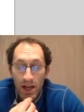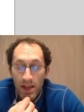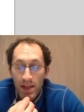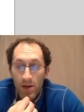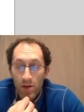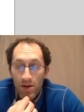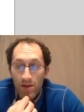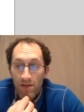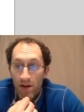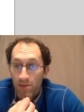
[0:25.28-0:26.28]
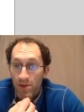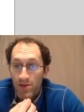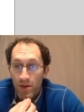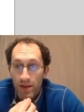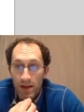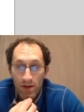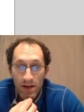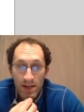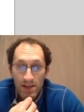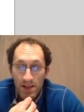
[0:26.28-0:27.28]
They were the farmers without
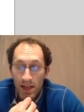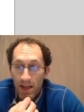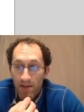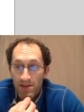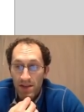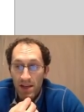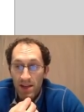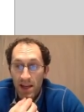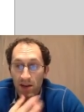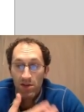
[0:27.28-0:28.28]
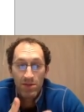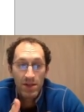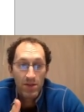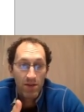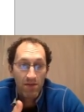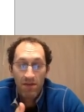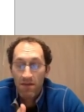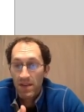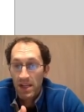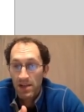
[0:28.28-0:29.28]
any slaves. They owned between
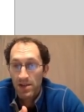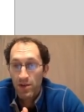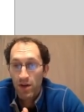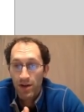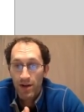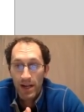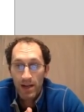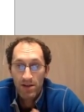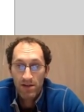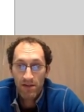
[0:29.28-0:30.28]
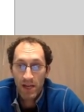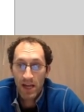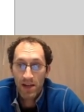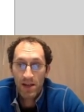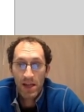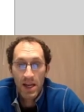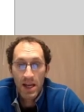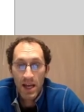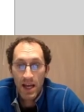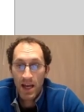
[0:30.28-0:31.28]
50 and 200 acres of land,
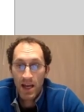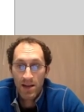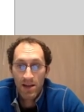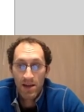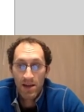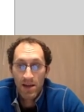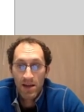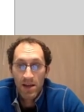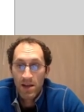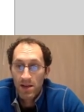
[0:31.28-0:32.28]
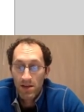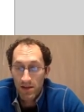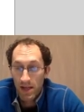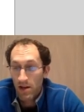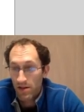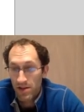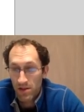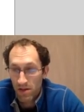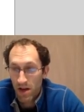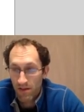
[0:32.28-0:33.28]
and they
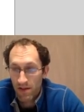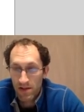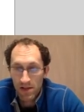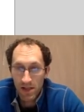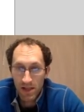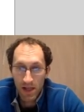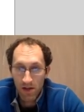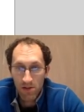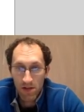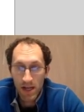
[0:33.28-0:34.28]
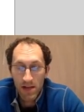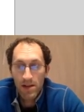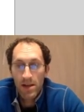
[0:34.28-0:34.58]
also, obviously, they own land.